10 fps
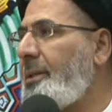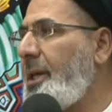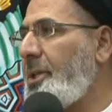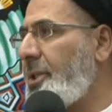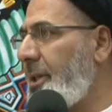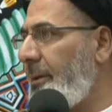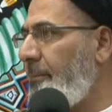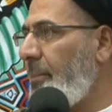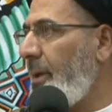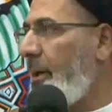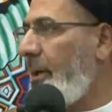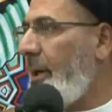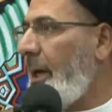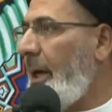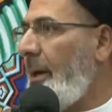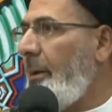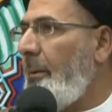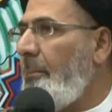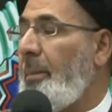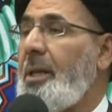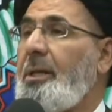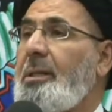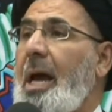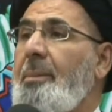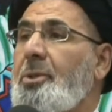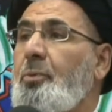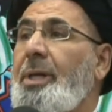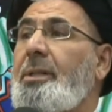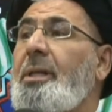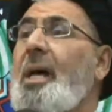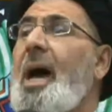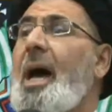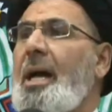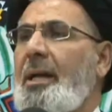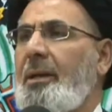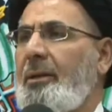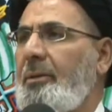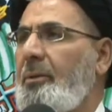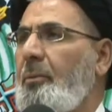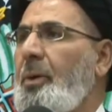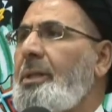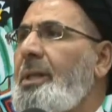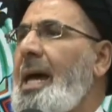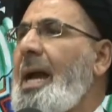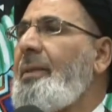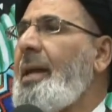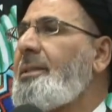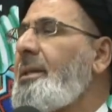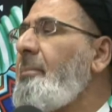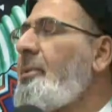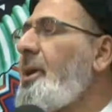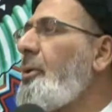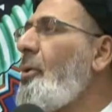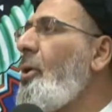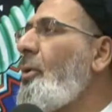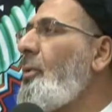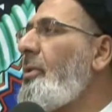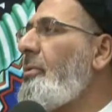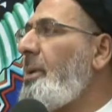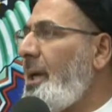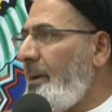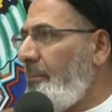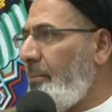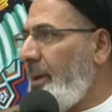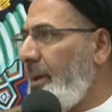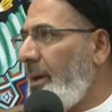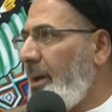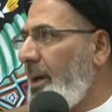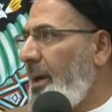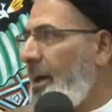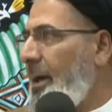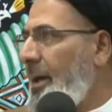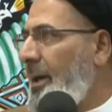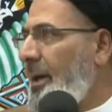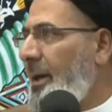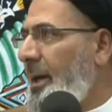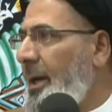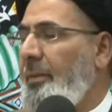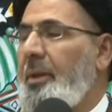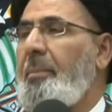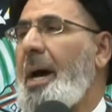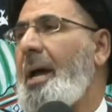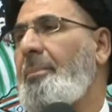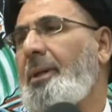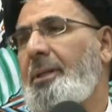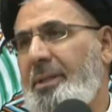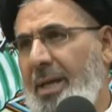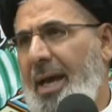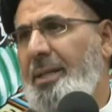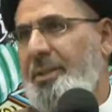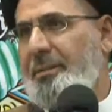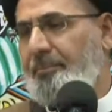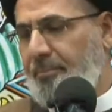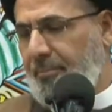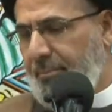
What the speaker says: pay attention. Many times we deny that something wrong with me. In the Bible it says,